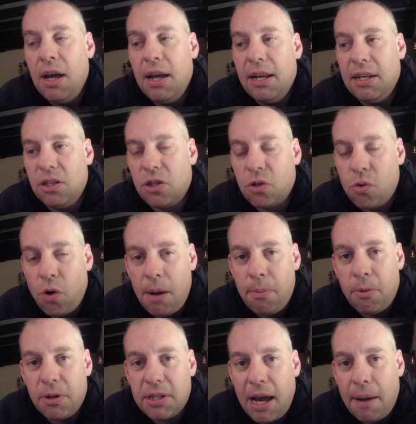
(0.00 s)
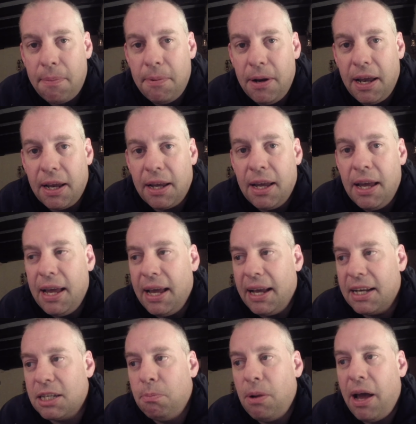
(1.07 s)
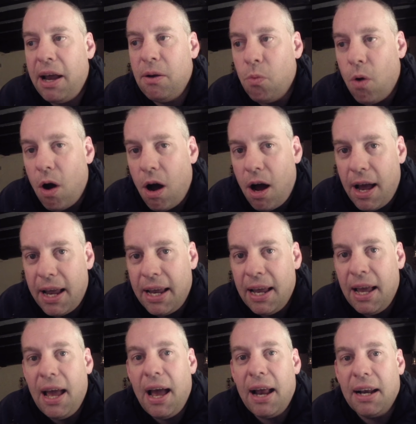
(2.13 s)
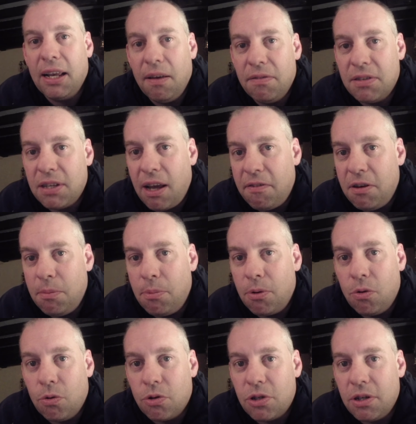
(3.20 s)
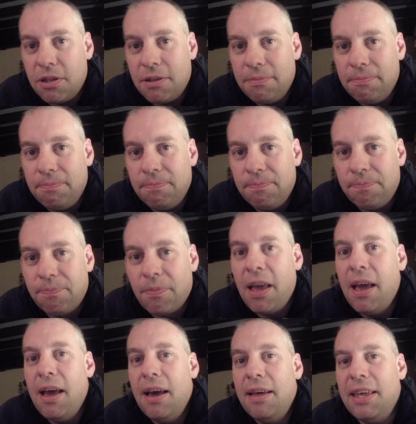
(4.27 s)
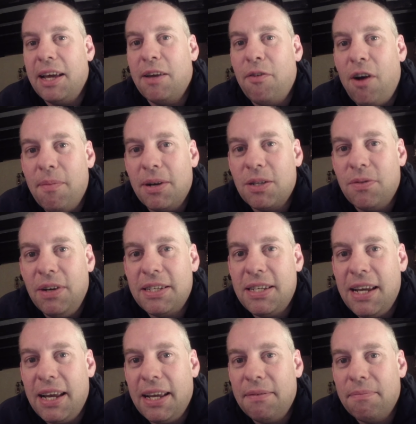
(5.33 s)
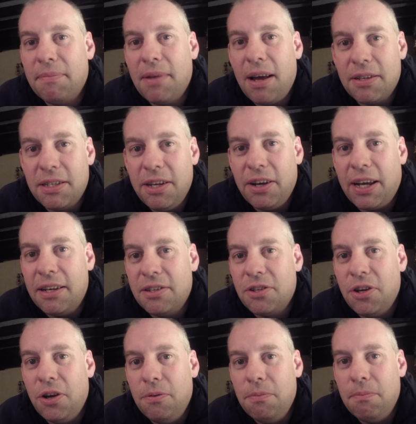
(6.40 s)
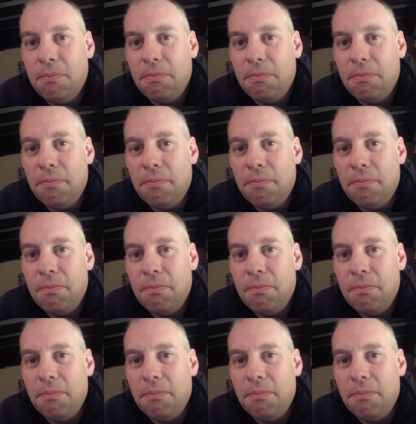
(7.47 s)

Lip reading: describe what's happening, explain why, and give safety precautions. Thank you very much for listening. I'll see you again soon.